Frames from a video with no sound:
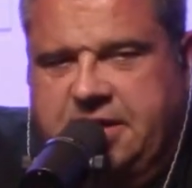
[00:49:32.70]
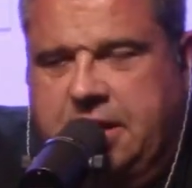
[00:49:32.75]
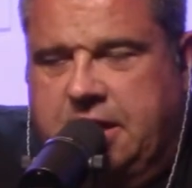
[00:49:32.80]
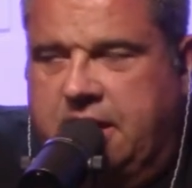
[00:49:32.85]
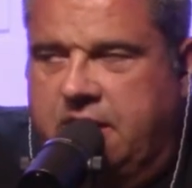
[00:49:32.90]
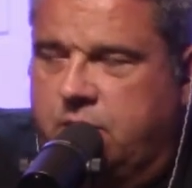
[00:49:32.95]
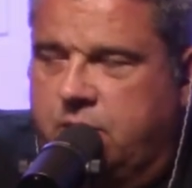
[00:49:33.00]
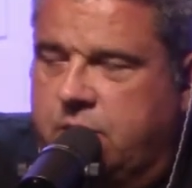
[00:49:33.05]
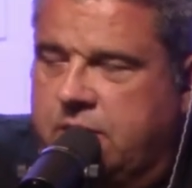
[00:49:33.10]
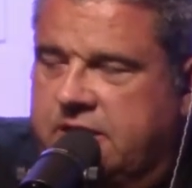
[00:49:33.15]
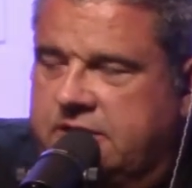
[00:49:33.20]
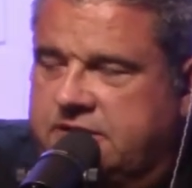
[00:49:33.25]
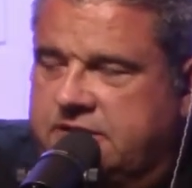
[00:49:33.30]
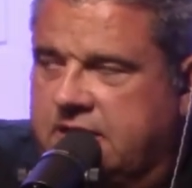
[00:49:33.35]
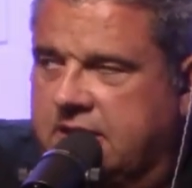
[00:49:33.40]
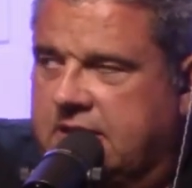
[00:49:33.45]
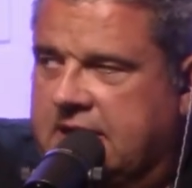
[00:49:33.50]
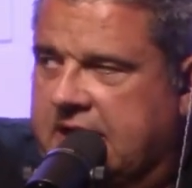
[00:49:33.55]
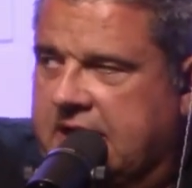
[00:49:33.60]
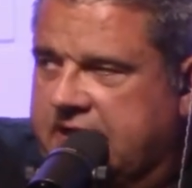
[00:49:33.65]
You need to watch
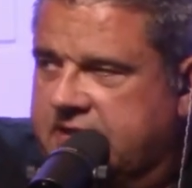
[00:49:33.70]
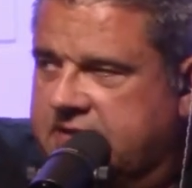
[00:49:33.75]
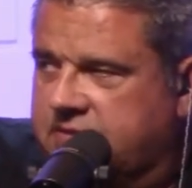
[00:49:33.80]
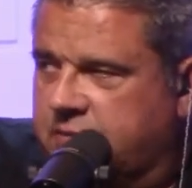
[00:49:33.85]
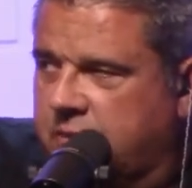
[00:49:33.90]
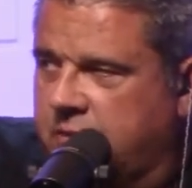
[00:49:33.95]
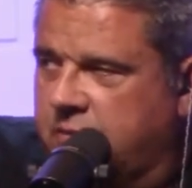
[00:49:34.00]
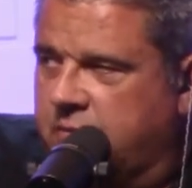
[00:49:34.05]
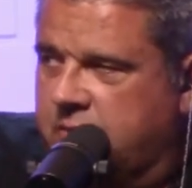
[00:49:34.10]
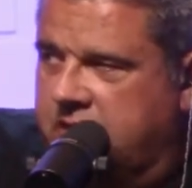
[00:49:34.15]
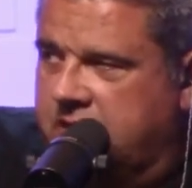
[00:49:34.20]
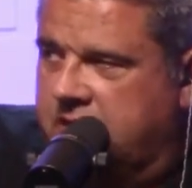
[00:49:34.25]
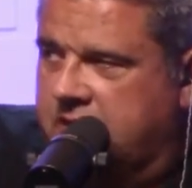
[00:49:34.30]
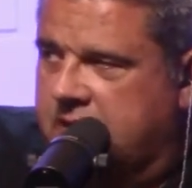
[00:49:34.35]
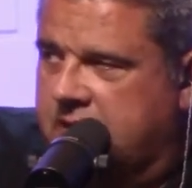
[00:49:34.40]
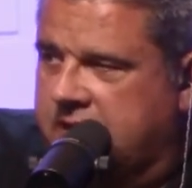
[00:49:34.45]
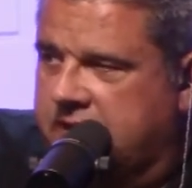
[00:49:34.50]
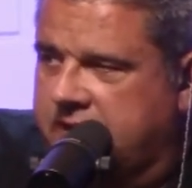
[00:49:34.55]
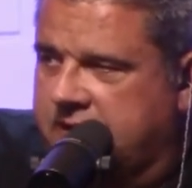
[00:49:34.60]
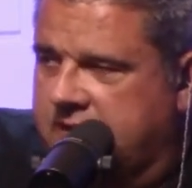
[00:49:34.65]
the last one
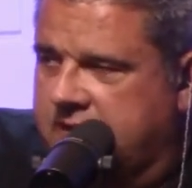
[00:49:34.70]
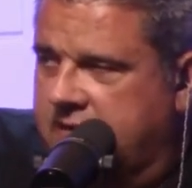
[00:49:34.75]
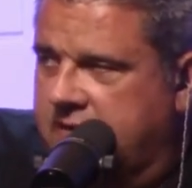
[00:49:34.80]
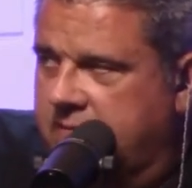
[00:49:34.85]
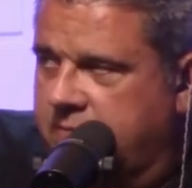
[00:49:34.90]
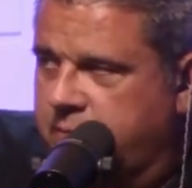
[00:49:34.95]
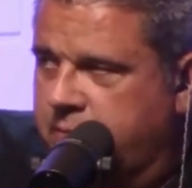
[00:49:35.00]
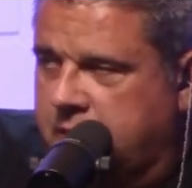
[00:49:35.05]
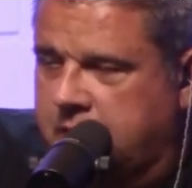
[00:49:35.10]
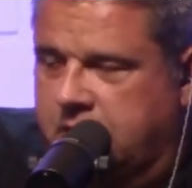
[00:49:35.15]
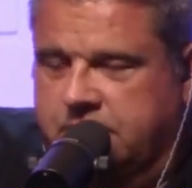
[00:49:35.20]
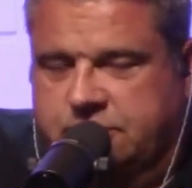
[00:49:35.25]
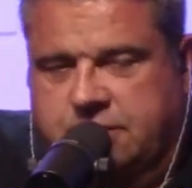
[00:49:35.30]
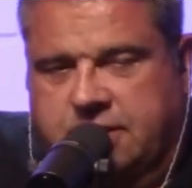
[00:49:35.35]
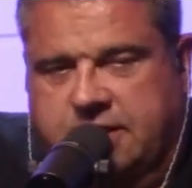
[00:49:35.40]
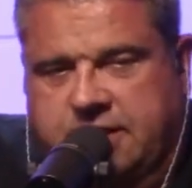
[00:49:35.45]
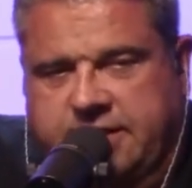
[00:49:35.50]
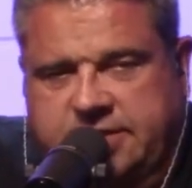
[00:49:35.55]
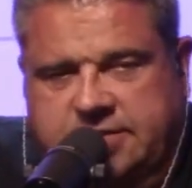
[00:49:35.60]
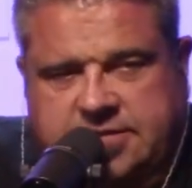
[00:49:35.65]
where Paul
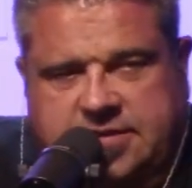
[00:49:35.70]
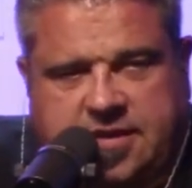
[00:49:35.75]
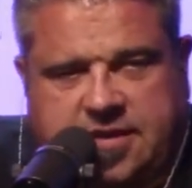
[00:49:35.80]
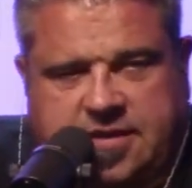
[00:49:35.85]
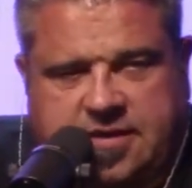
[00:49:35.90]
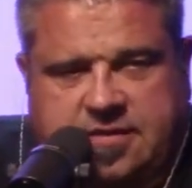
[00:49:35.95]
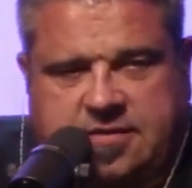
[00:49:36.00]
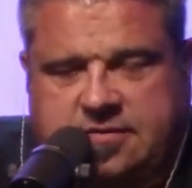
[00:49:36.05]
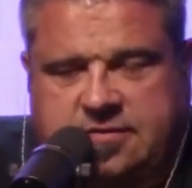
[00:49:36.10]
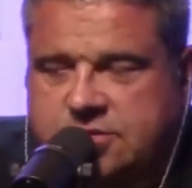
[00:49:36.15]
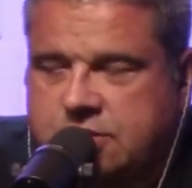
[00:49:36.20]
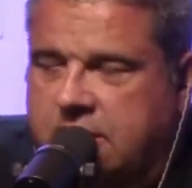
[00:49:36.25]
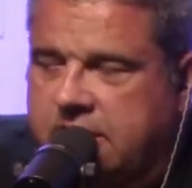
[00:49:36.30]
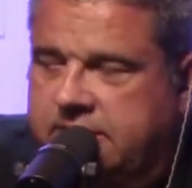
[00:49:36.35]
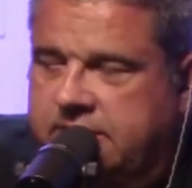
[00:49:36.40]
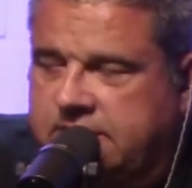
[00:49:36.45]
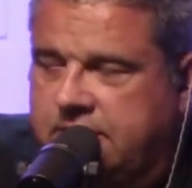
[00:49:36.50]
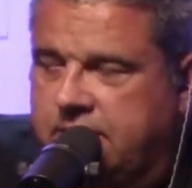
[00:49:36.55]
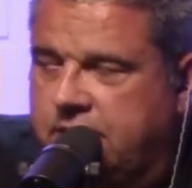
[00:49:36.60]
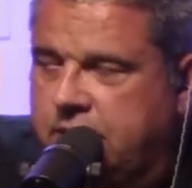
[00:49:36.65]
Tracy
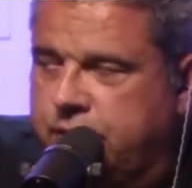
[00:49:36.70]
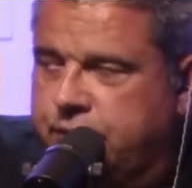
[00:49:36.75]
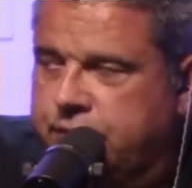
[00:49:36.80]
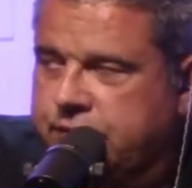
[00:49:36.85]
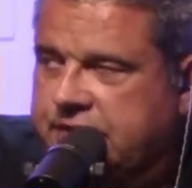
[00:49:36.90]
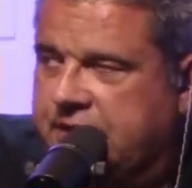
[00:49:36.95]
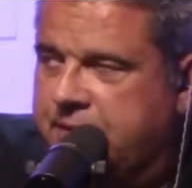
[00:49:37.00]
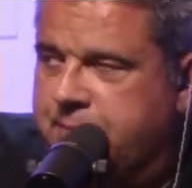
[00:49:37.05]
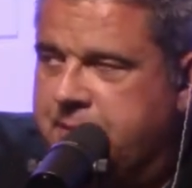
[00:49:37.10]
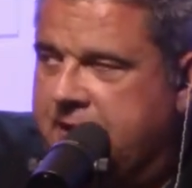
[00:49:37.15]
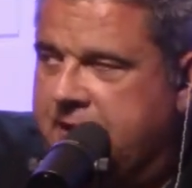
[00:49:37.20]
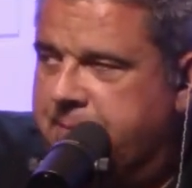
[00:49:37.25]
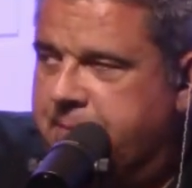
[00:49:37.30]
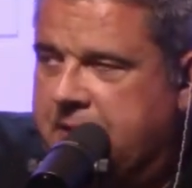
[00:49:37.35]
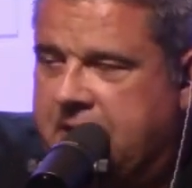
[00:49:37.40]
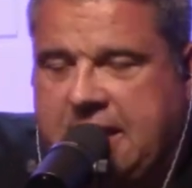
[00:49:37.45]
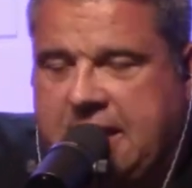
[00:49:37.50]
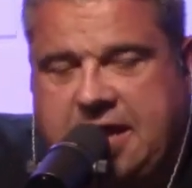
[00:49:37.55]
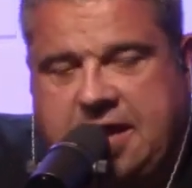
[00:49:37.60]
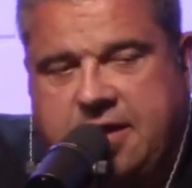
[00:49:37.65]
tries to use him
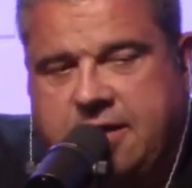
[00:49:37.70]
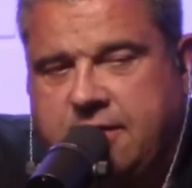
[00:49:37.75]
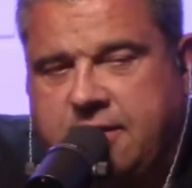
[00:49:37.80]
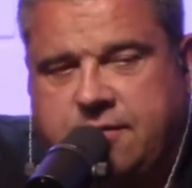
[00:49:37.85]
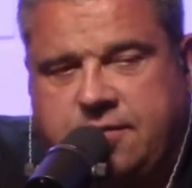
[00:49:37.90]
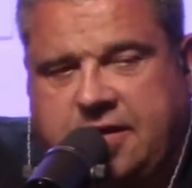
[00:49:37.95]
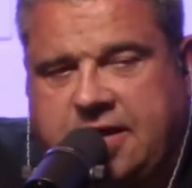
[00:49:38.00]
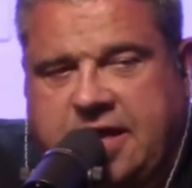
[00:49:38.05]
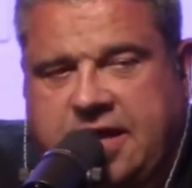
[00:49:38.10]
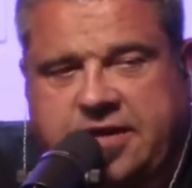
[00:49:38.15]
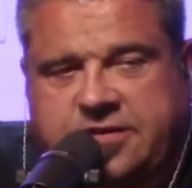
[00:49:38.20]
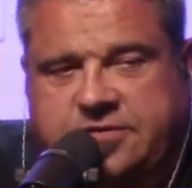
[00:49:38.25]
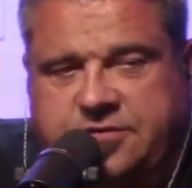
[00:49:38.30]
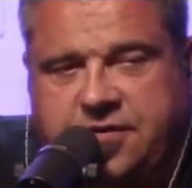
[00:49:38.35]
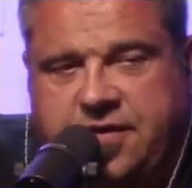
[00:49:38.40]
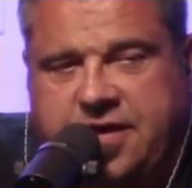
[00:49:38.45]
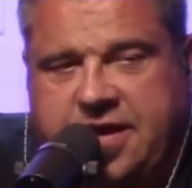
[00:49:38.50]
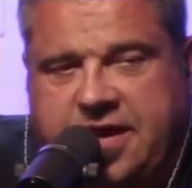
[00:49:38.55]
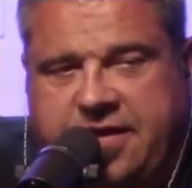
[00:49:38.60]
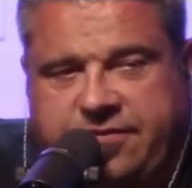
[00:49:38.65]
up, and how
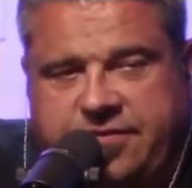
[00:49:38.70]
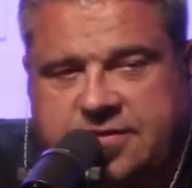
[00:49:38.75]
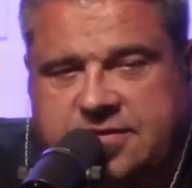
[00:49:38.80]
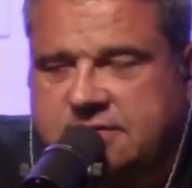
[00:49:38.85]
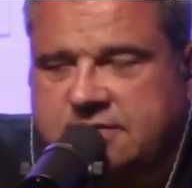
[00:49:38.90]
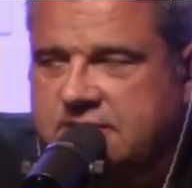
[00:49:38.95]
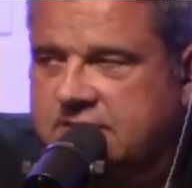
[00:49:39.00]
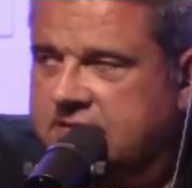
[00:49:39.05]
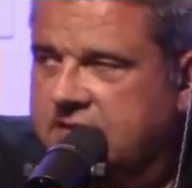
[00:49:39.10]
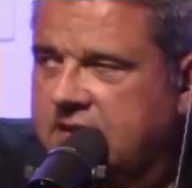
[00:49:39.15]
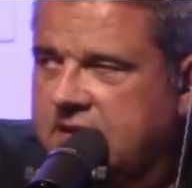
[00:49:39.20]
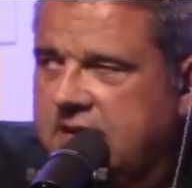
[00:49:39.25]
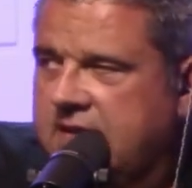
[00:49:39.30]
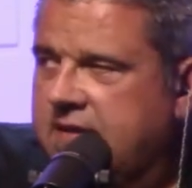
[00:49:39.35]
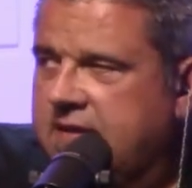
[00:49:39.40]
Castroneves